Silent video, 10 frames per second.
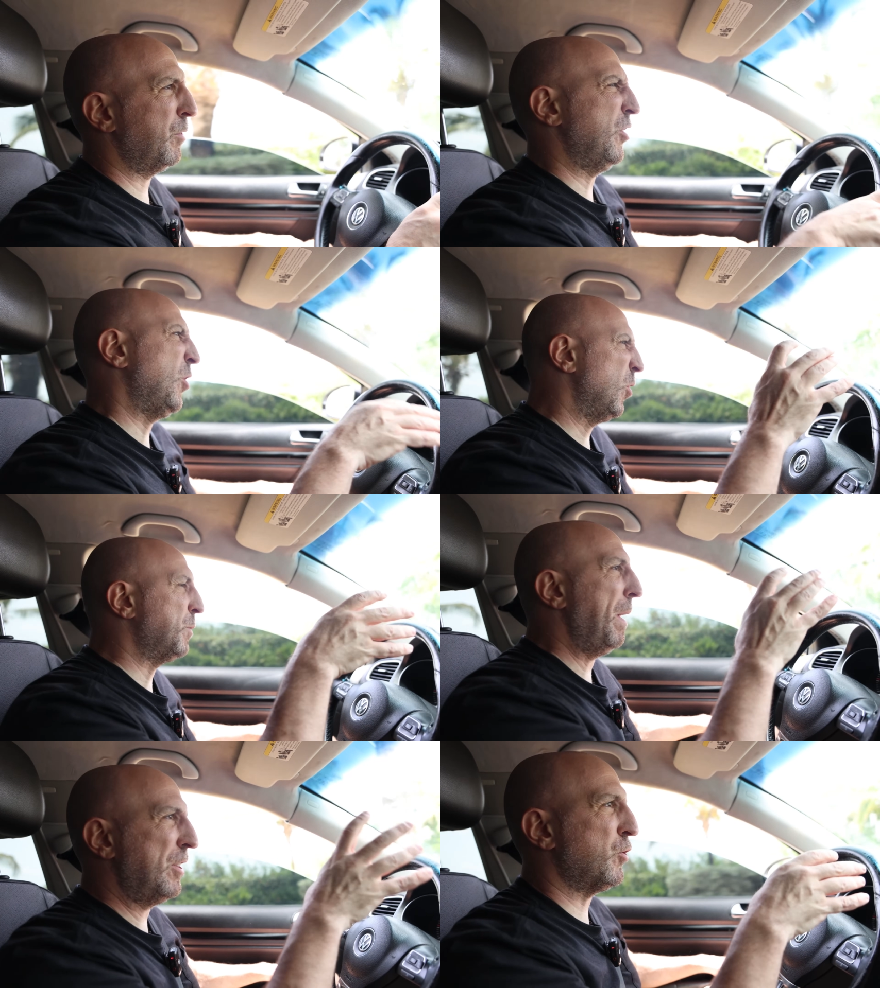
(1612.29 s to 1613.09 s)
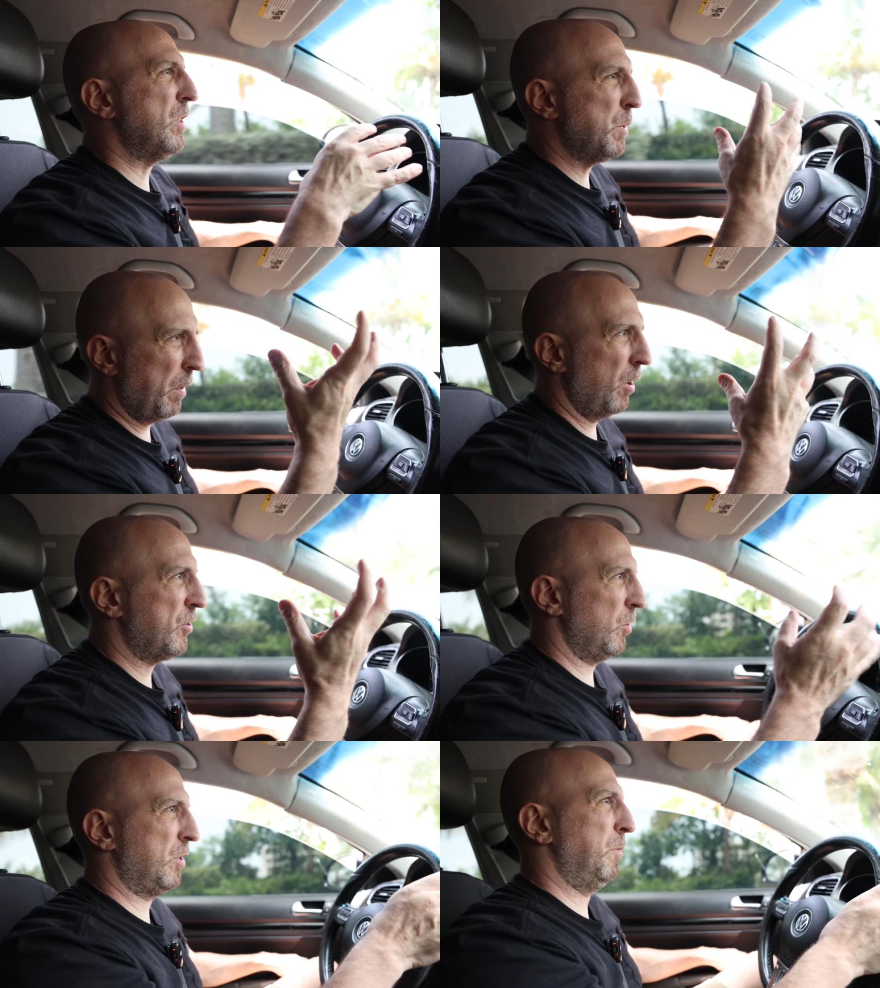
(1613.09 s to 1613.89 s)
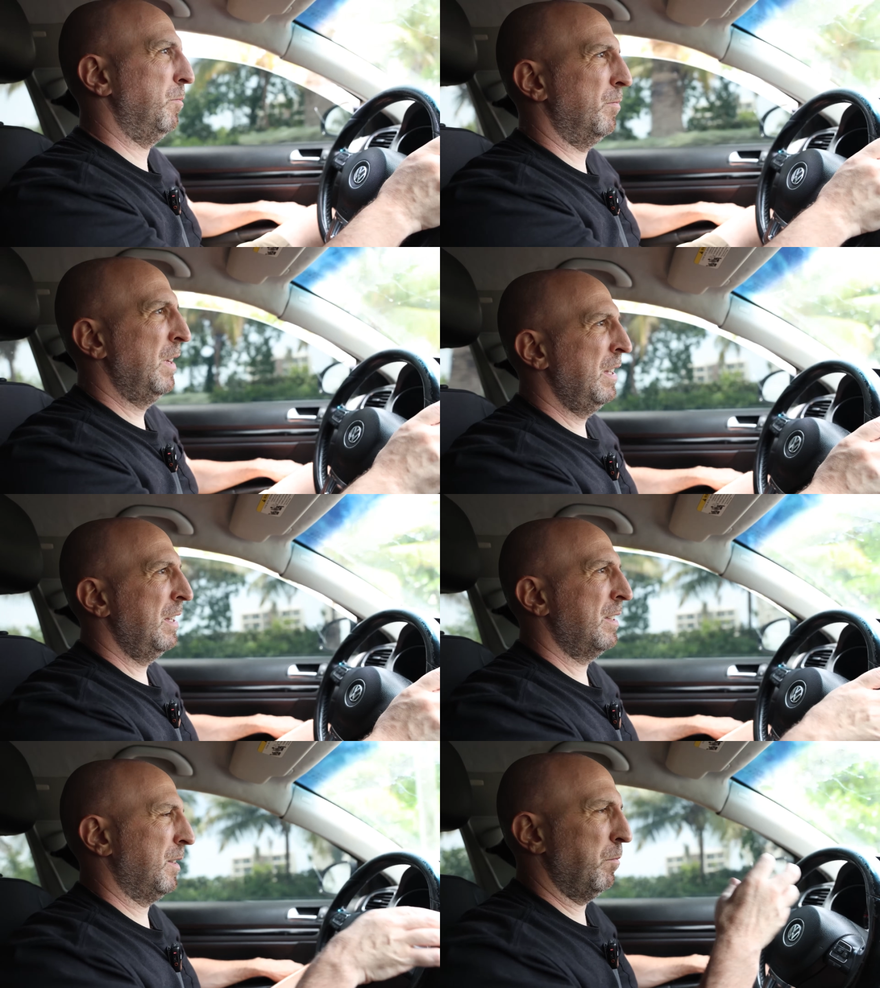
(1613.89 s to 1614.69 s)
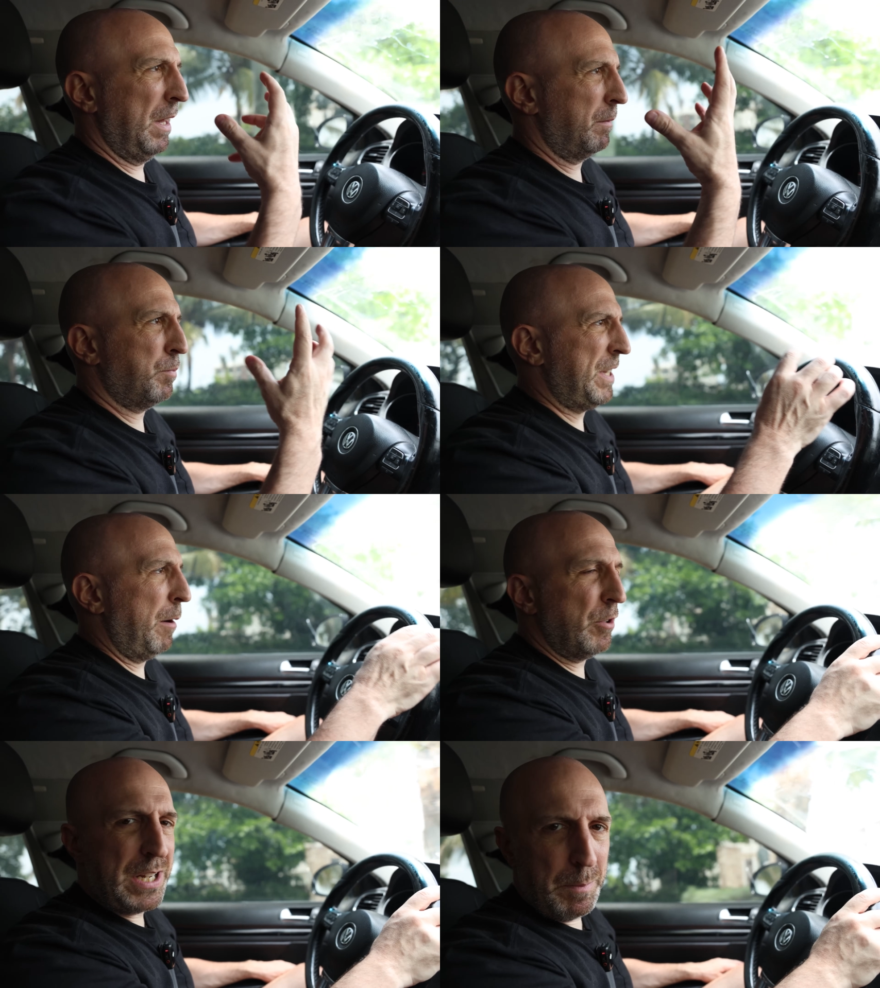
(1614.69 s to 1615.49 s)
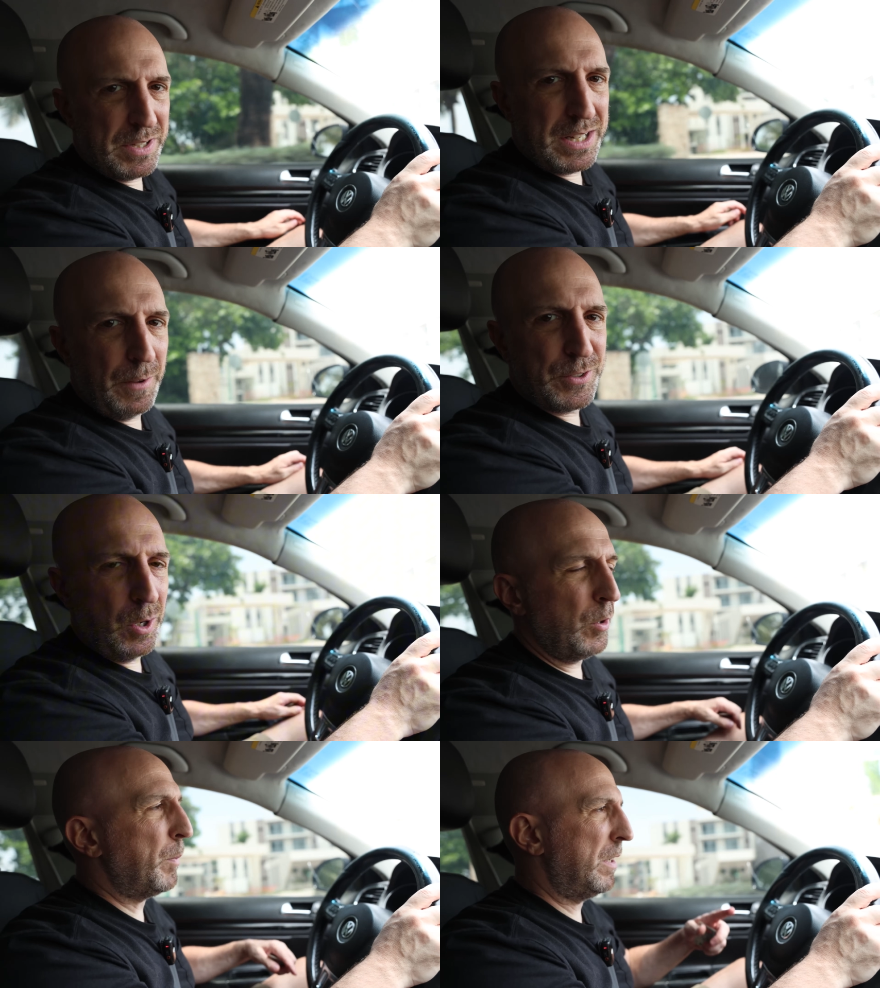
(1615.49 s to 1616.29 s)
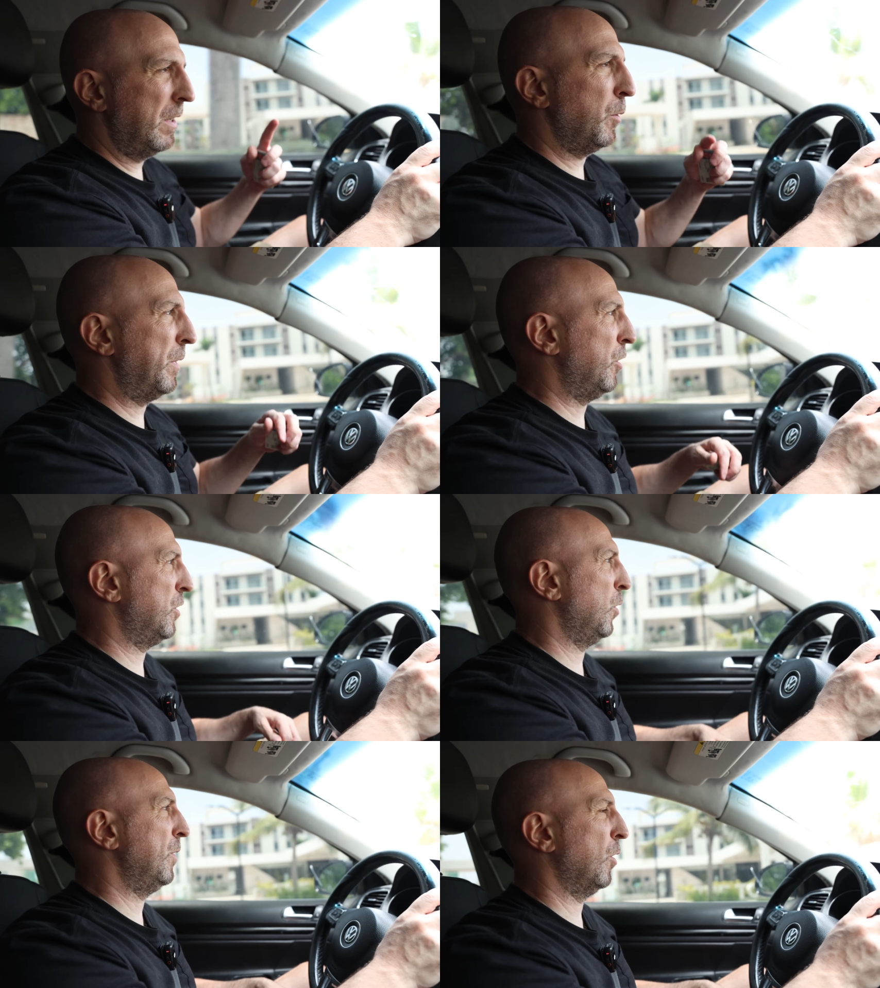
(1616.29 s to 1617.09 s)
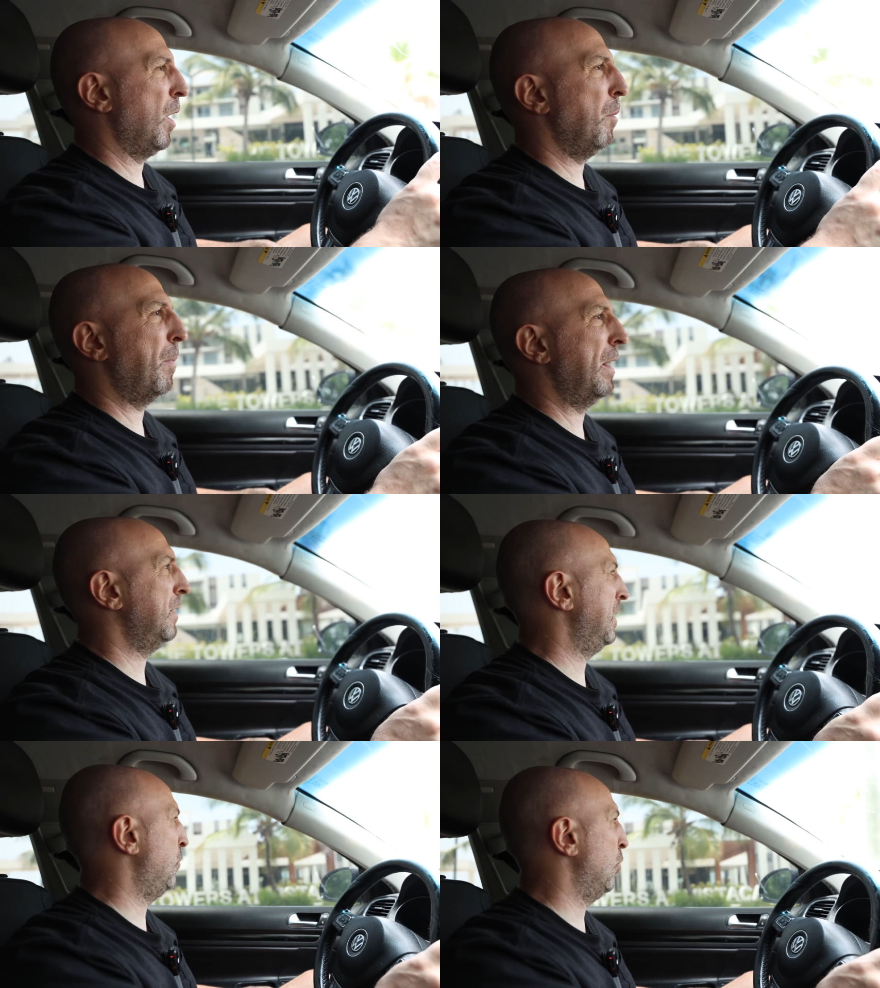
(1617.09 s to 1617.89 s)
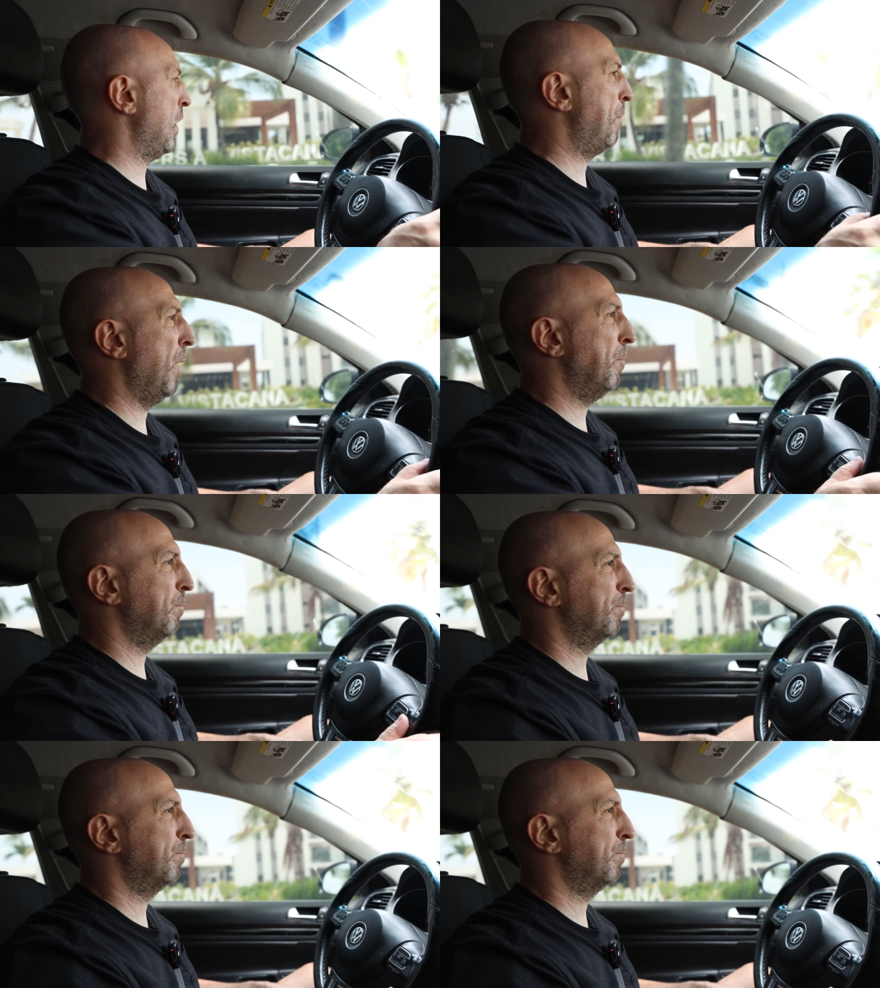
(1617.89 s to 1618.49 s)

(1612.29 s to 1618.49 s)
desserts, pastries, but also some like sandwich type of stuff. So it'll be good to go in there, grab a bite, and then we'll wrap up.